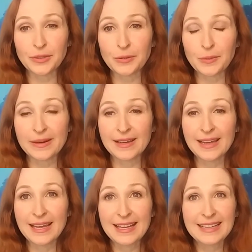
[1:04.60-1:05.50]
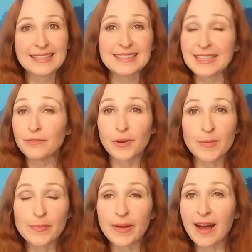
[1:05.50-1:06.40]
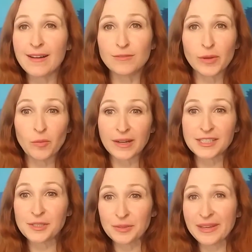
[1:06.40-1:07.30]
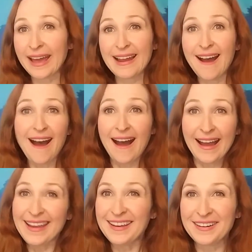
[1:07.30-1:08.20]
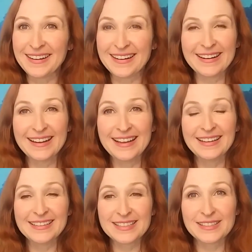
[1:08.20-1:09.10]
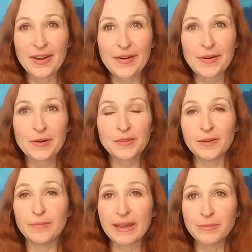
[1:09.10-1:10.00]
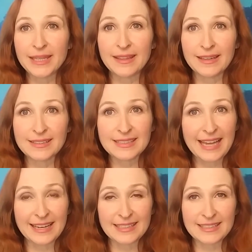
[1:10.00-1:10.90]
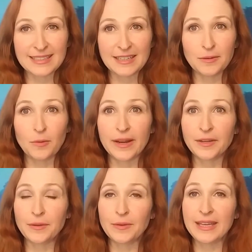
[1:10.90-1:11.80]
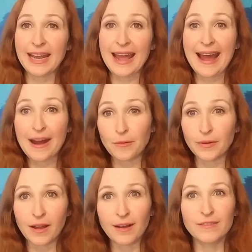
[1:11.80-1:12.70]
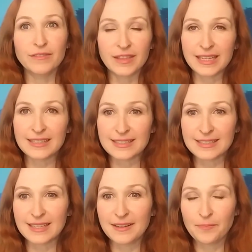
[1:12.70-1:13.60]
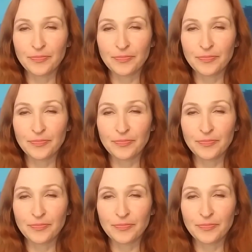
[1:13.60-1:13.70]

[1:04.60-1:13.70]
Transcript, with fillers: to see from above, we want to get higher. So there might be this tendency to want to get out of this